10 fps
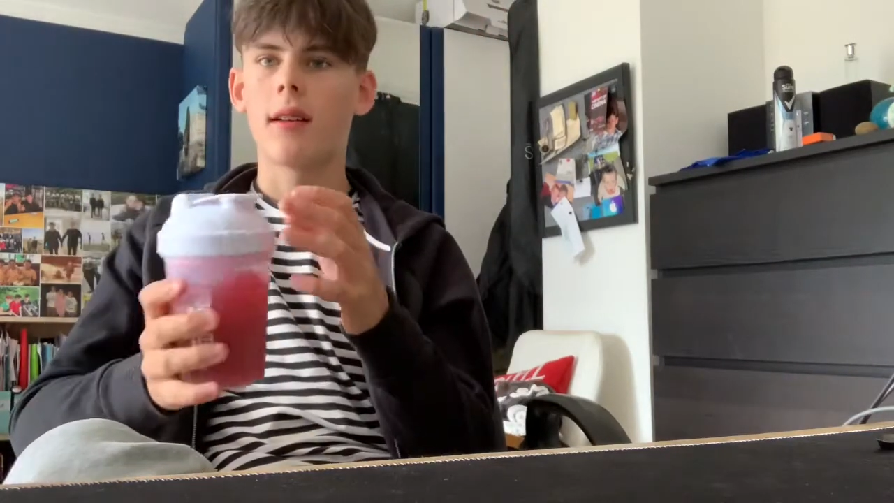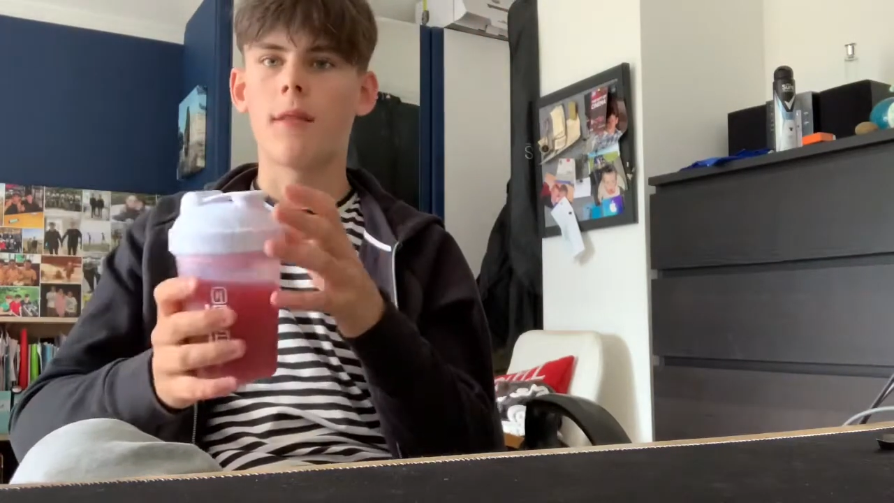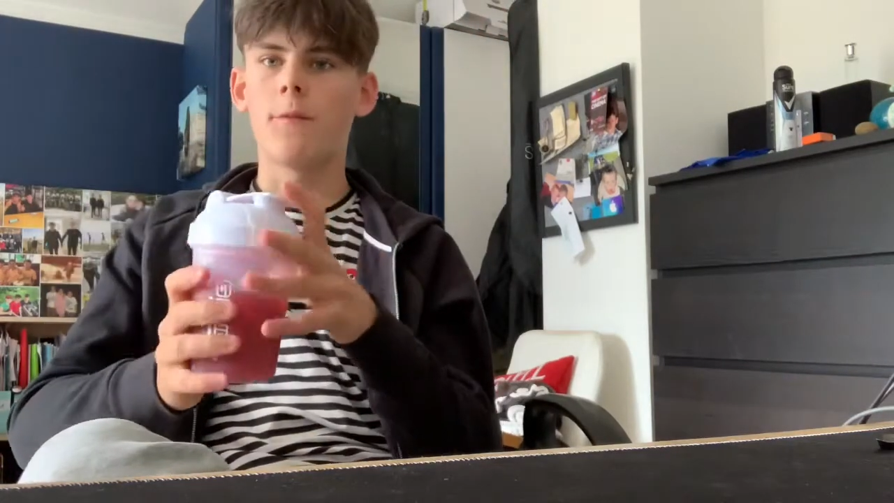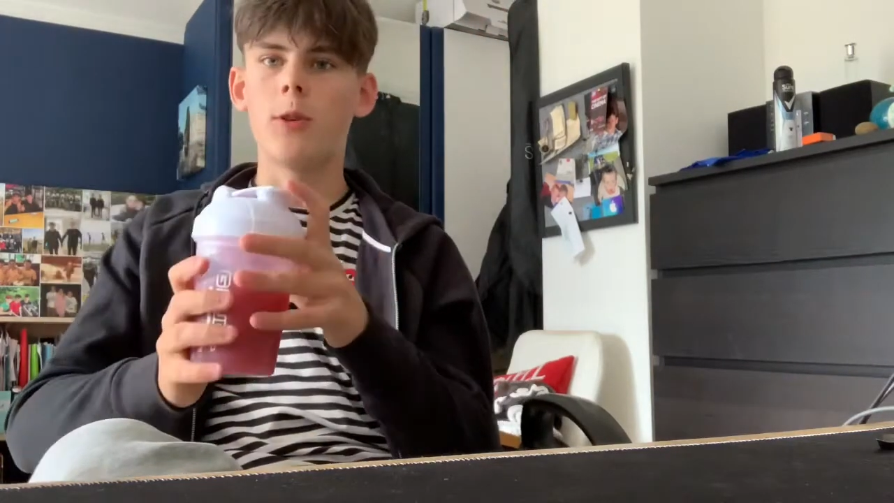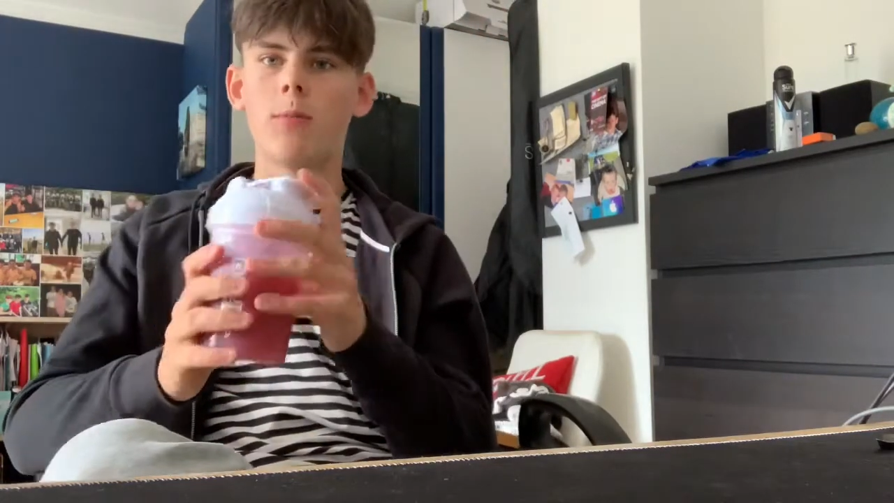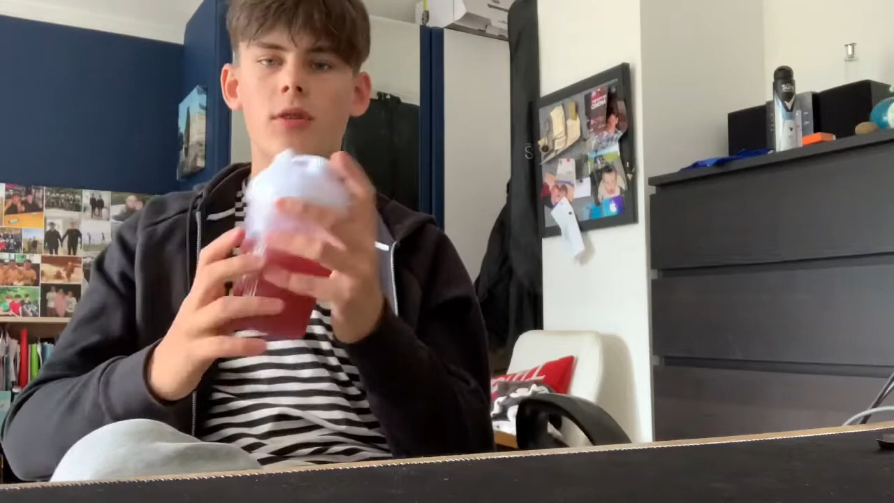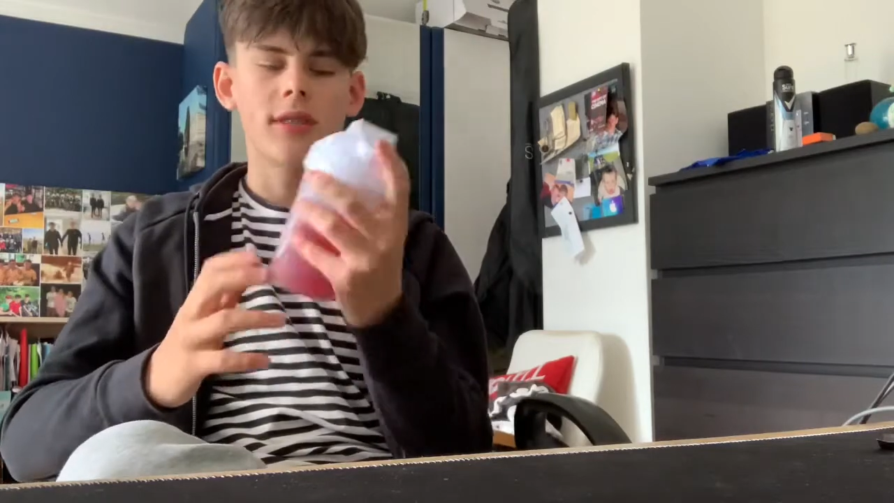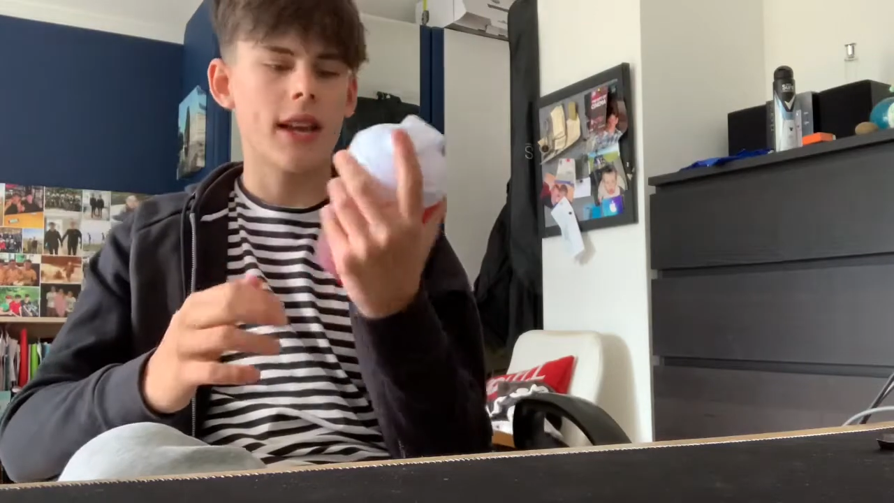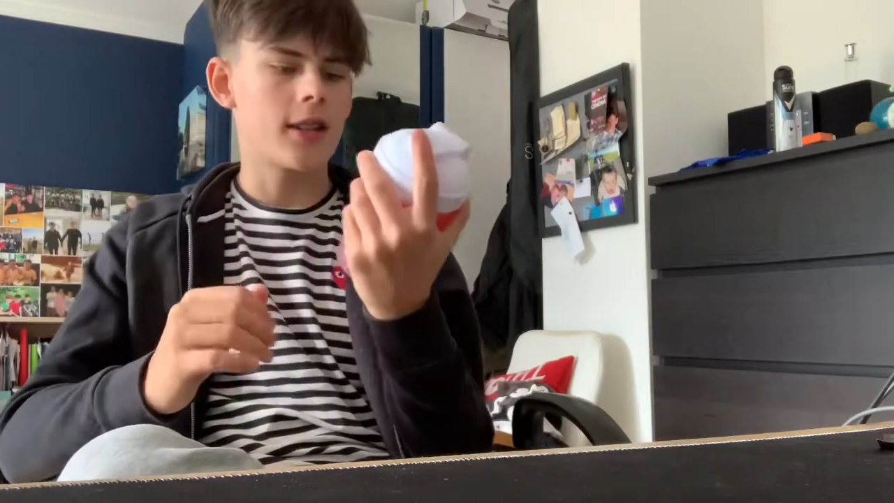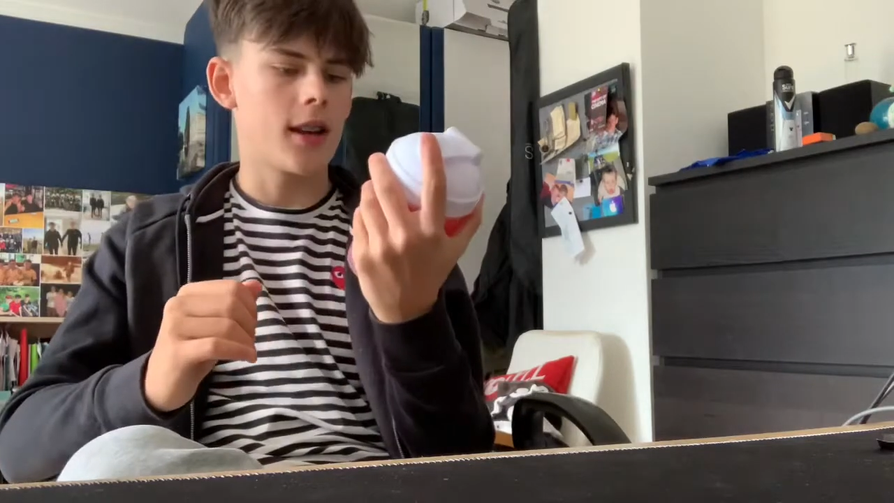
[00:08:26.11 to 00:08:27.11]
a few more
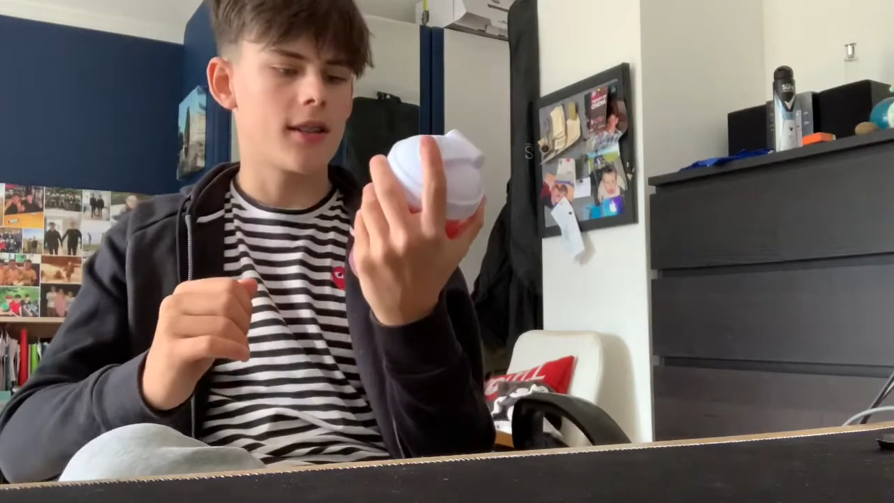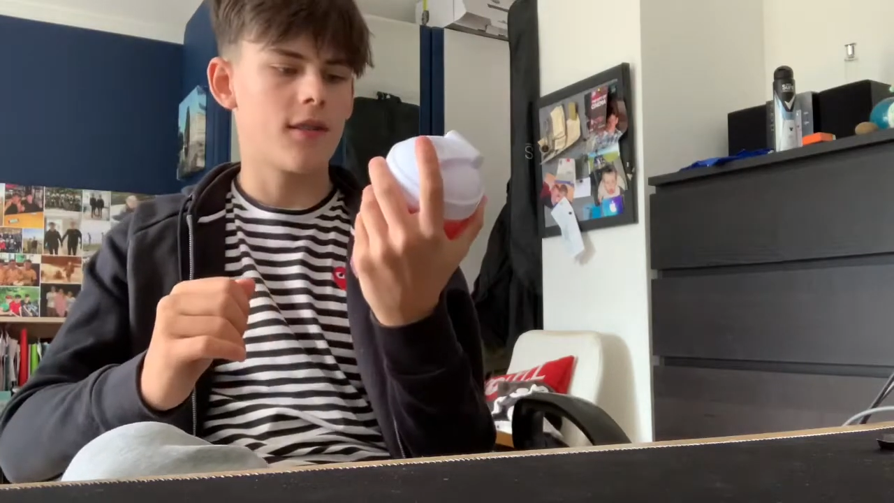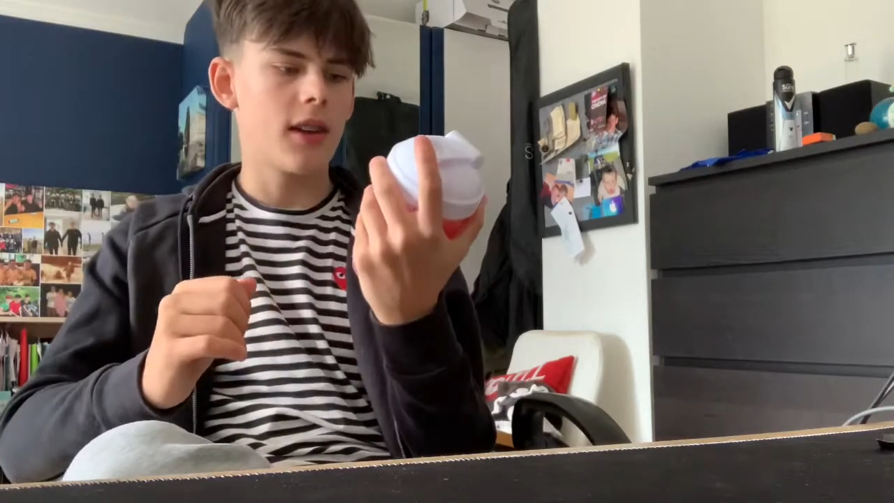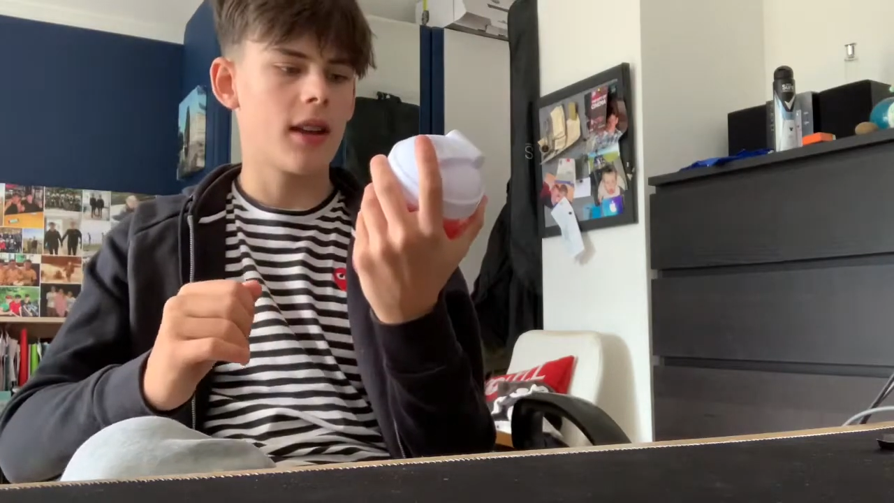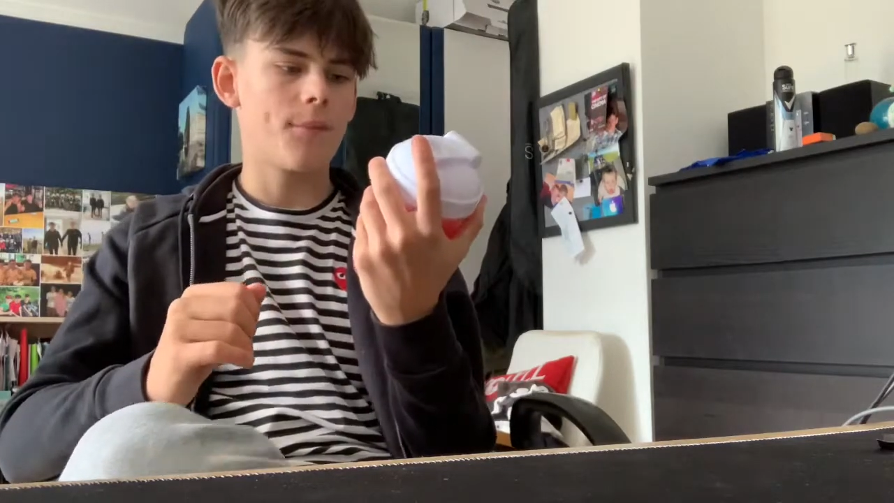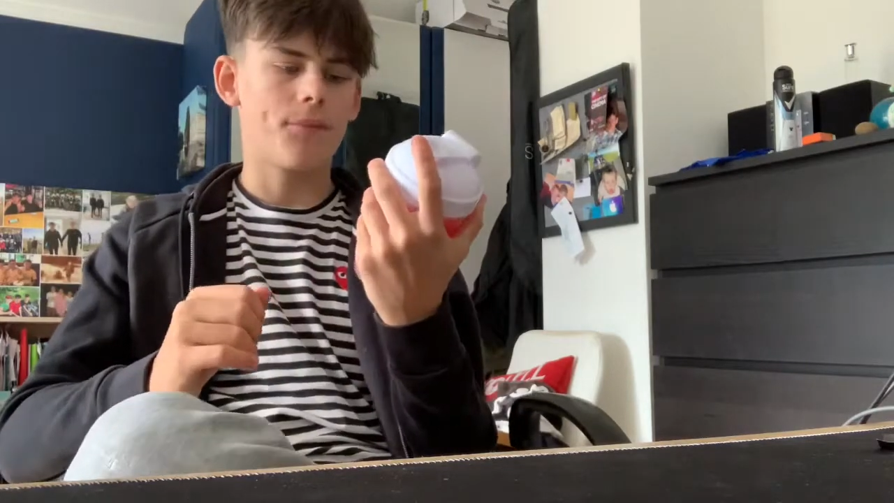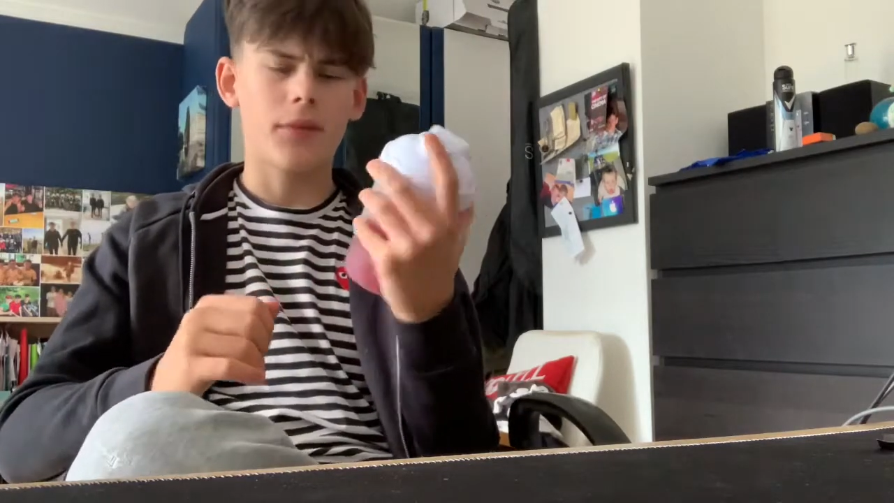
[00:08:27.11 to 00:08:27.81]
sachets of it